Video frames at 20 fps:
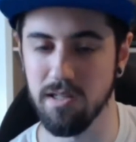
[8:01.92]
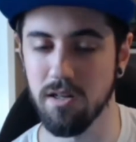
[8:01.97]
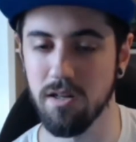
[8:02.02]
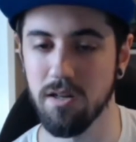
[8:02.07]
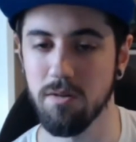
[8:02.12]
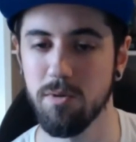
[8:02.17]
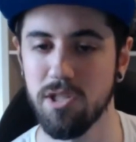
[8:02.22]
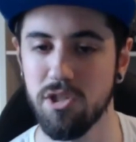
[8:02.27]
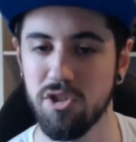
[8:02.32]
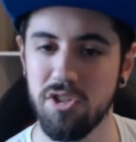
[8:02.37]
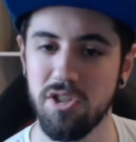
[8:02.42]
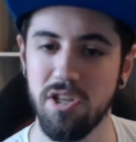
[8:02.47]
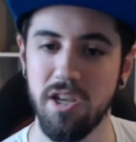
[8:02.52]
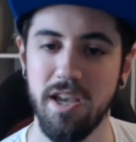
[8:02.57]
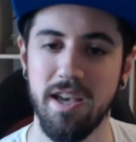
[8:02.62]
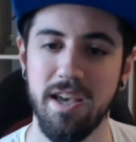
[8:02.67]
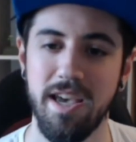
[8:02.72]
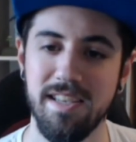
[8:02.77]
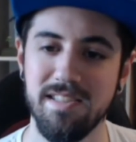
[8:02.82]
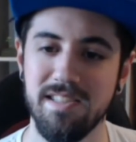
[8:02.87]
which
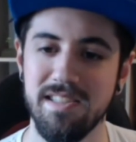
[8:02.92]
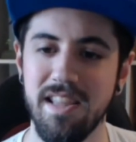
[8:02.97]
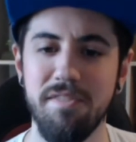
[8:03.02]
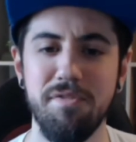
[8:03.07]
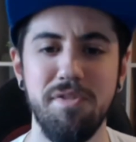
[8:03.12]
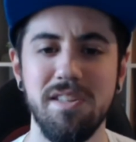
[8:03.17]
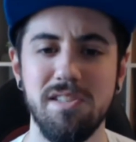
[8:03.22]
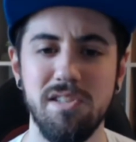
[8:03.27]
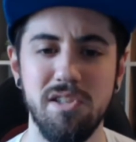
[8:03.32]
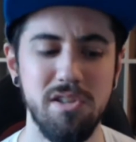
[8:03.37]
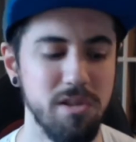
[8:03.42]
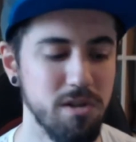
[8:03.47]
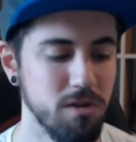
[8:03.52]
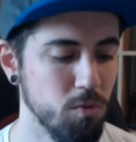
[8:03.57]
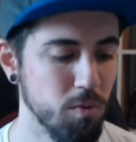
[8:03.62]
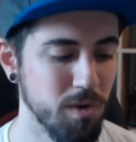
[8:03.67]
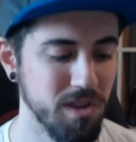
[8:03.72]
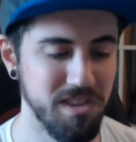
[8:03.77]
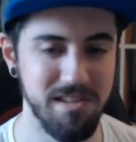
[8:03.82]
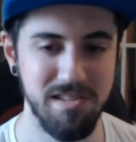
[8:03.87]
has nothing to do
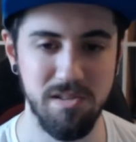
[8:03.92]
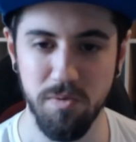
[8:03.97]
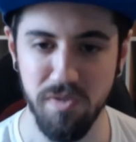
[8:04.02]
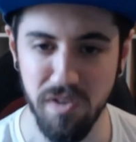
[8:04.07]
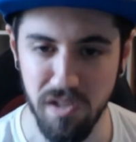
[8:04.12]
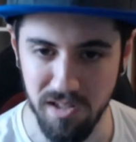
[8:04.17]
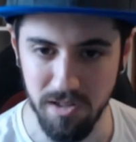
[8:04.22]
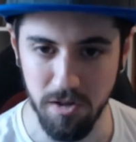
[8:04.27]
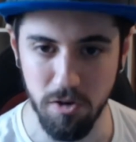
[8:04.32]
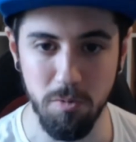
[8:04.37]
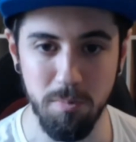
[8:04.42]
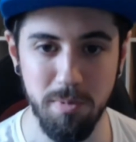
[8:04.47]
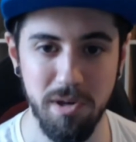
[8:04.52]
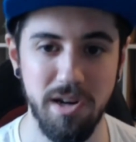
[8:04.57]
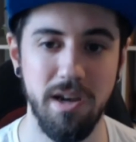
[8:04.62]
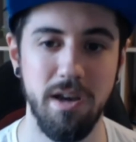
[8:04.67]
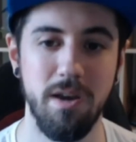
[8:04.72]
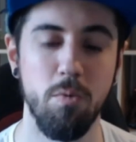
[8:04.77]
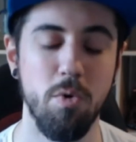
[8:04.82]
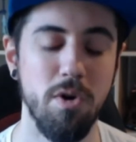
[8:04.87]
with this video, but
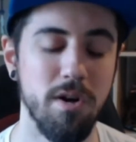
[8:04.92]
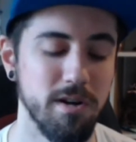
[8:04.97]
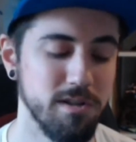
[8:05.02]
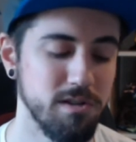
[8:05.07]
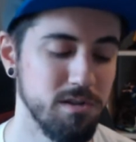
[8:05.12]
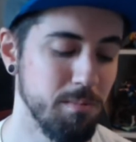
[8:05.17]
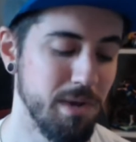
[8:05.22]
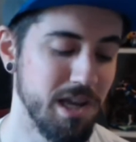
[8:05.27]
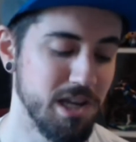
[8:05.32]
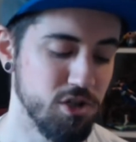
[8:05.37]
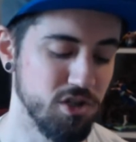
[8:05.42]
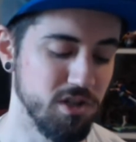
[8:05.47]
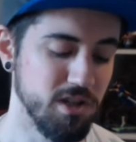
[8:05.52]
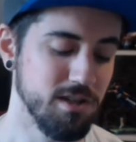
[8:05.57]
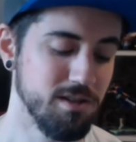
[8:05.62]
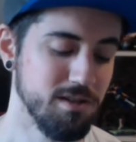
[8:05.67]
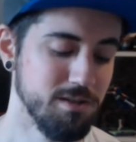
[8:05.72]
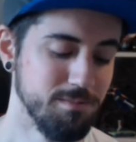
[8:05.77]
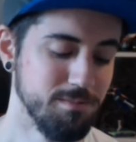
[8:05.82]
I wanted to mention it.